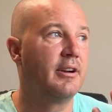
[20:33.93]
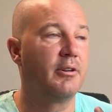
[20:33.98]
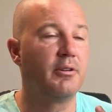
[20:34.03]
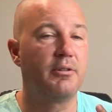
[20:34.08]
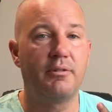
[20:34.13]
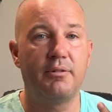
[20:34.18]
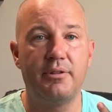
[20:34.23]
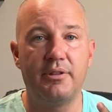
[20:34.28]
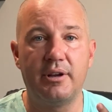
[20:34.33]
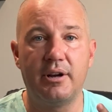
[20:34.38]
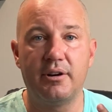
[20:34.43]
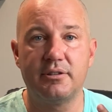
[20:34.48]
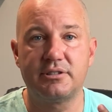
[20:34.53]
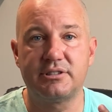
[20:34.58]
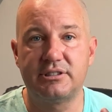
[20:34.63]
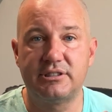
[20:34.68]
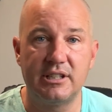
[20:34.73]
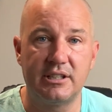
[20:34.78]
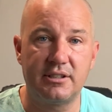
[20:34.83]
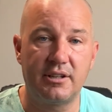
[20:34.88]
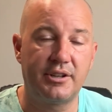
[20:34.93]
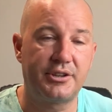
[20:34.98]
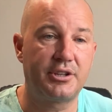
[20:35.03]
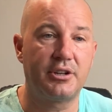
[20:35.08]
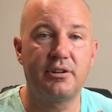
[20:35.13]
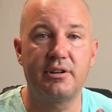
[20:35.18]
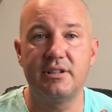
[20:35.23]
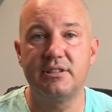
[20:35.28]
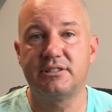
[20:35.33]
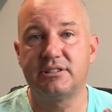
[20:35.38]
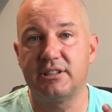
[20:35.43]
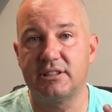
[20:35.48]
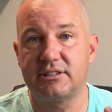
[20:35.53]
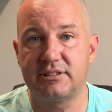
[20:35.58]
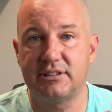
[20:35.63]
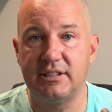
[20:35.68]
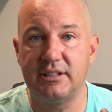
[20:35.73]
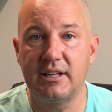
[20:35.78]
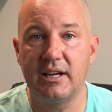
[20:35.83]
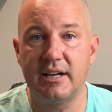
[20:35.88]
30,
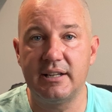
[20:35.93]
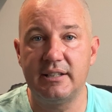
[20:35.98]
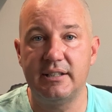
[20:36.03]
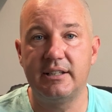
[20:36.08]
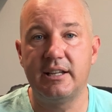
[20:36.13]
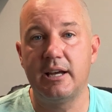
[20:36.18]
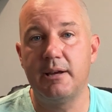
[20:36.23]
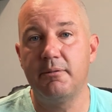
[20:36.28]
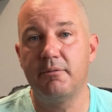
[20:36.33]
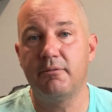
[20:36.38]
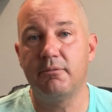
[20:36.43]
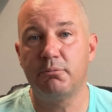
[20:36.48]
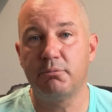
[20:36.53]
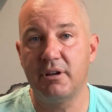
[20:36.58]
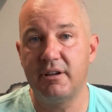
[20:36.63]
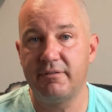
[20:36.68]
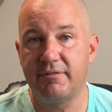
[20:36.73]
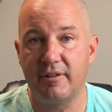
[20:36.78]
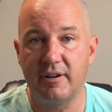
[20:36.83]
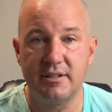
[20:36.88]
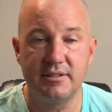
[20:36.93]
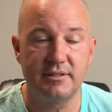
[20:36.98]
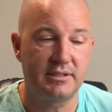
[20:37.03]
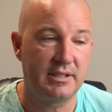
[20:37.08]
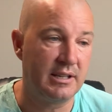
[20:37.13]
60, 90-day refunds.